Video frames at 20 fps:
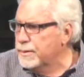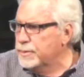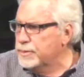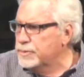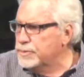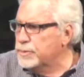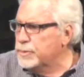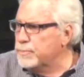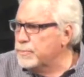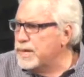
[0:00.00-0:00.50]

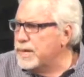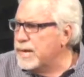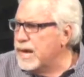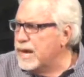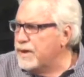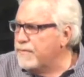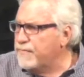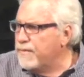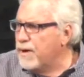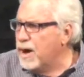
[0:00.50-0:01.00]
to be
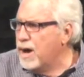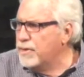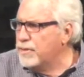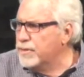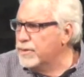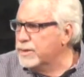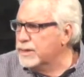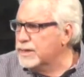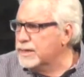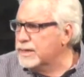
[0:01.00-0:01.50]
a
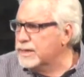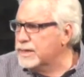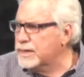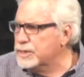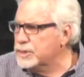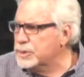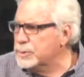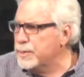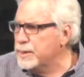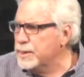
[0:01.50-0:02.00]
father, a
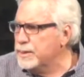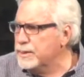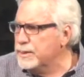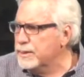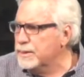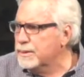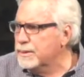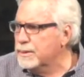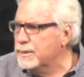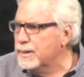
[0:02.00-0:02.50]
husband,
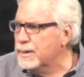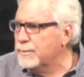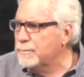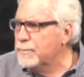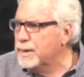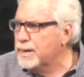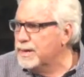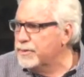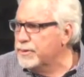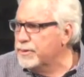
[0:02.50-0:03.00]
a
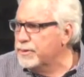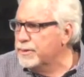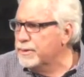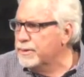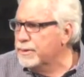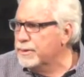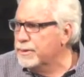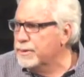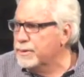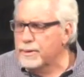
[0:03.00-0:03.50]
mother,
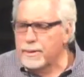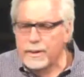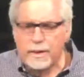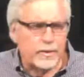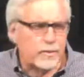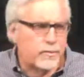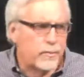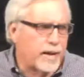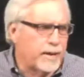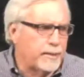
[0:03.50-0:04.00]
a
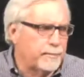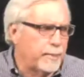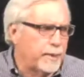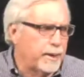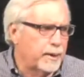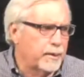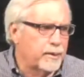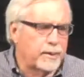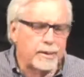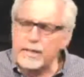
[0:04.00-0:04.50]

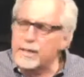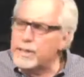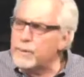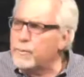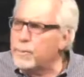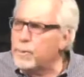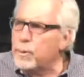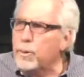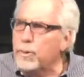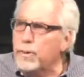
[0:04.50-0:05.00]
grandparent, an
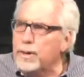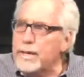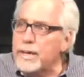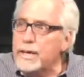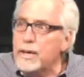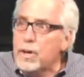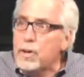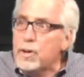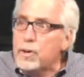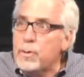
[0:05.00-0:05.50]

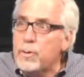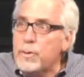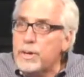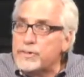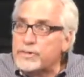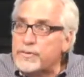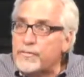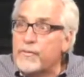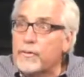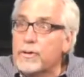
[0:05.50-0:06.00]
employee who
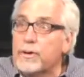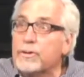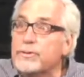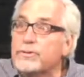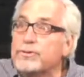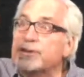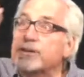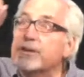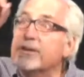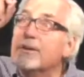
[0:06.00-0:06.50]
is
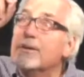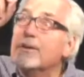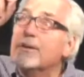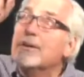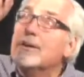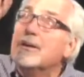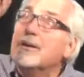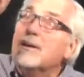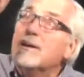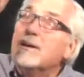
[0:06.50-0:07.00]
first
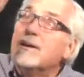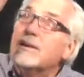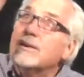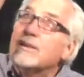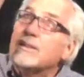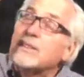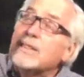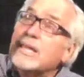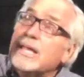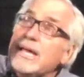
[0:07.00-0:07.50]

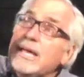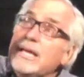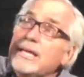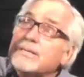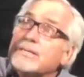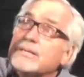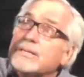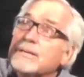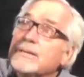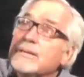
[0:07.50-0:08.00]

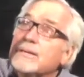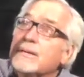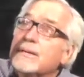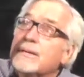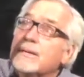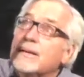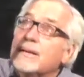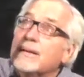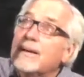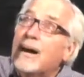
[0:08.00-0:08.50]
linked,
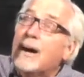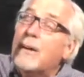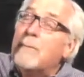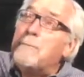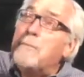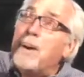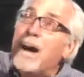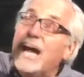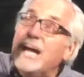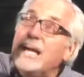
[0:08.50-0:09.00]

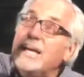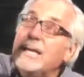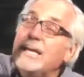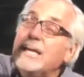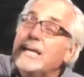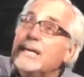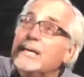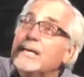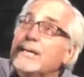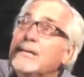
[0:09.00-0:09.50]
abiding
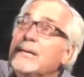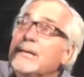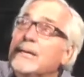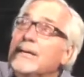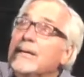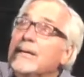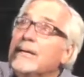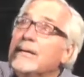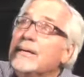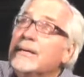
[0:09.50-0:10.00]
in,
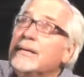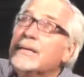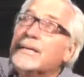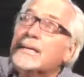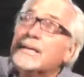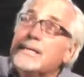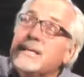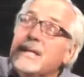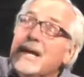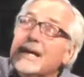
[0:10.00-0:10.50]

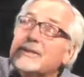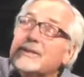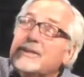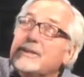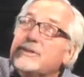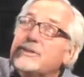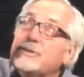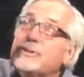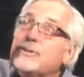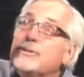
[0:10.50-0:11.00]

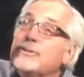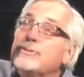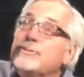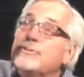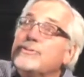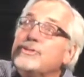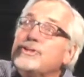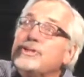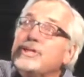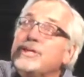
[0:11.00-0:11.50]
connected
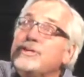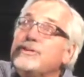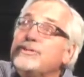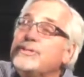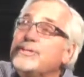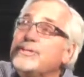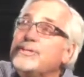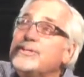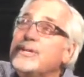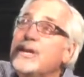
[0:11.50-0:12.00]
to
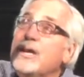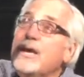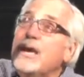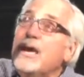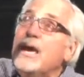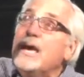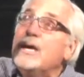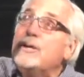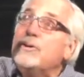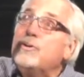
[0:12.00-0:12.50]
Jesus,
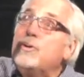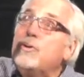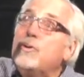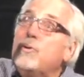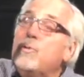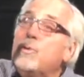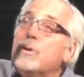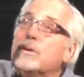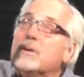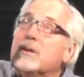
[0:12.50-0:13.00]
and who
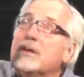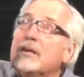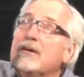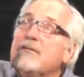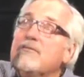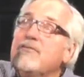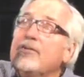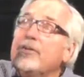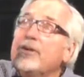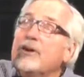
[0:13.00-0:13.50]
will
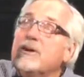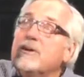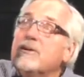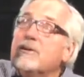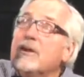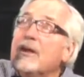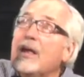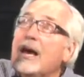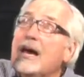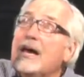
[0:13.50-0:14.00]
live their
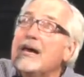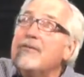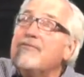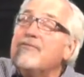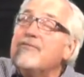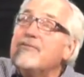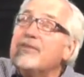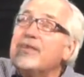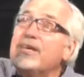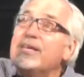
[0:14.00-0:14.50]
life
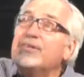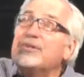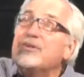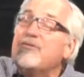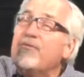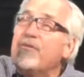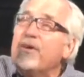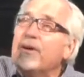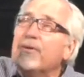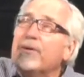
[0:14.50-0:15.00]
this
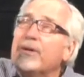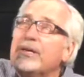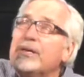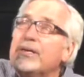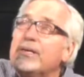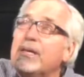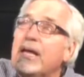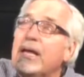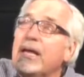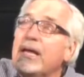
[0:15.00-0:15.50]
very
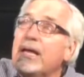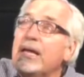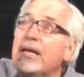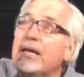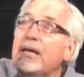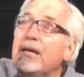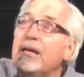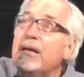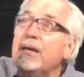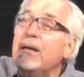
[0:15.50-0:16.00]

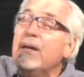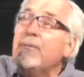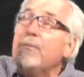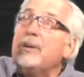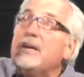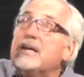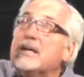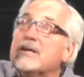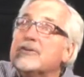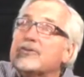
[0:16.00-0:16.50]
day
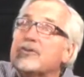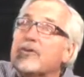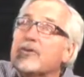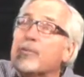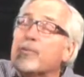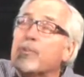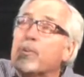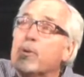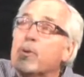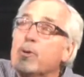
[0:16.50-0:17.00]
because of the
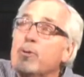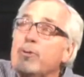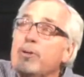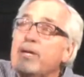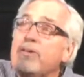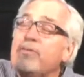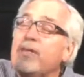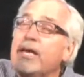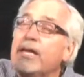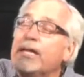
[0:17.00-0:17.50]

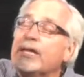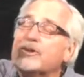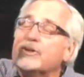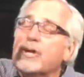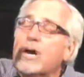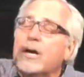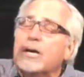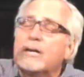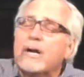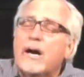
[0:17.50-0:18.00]
pruning that has
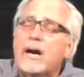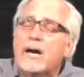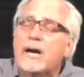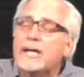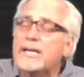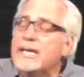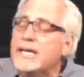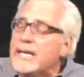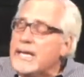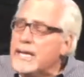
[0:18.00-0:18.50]
gone
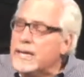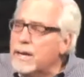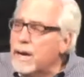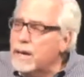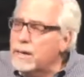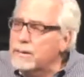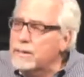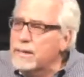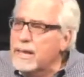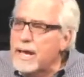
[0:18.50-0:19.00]
on in
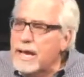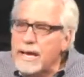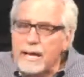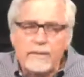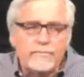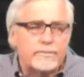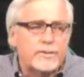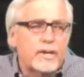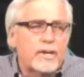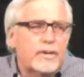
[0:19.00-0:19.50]
our
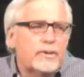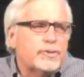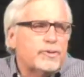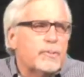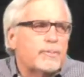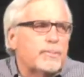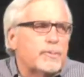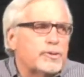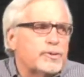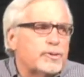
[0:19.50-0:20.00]
lives to
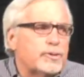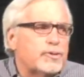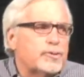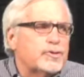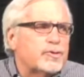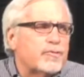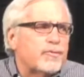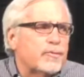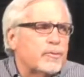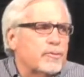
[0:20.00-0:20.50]
produce
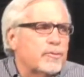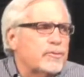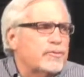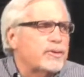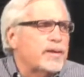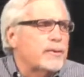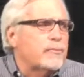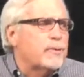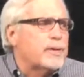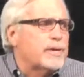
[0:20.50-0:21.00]
fruit
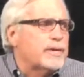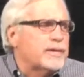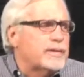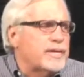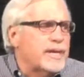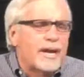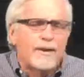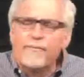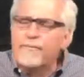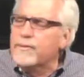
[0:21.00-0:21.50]
that we
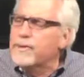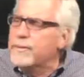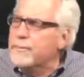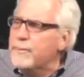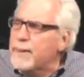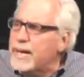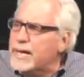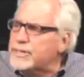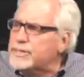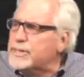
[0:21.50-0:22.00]
never
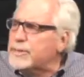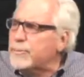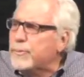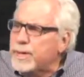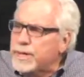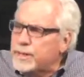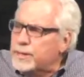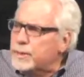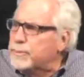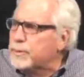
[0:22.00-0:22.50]
imagined
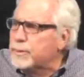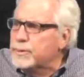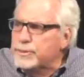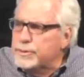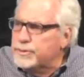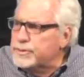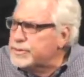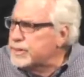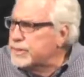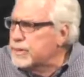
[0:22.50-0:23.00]
we could
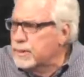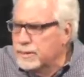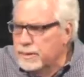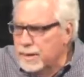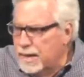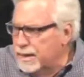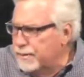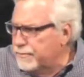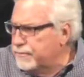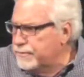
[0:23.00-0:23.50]
produce in our lives.